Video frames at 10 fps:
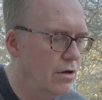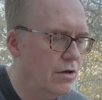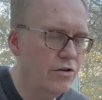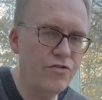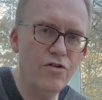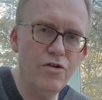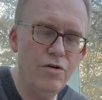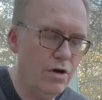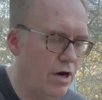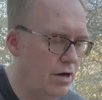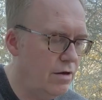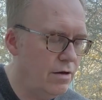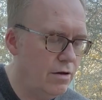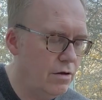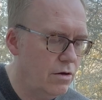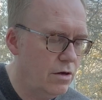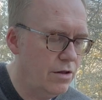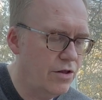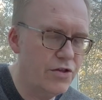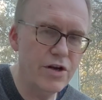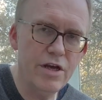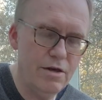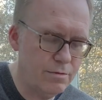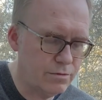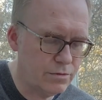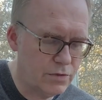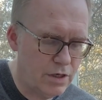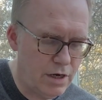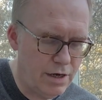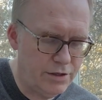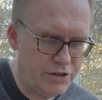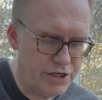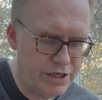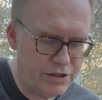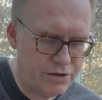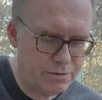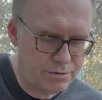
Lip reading: The 2, the 3 and the 6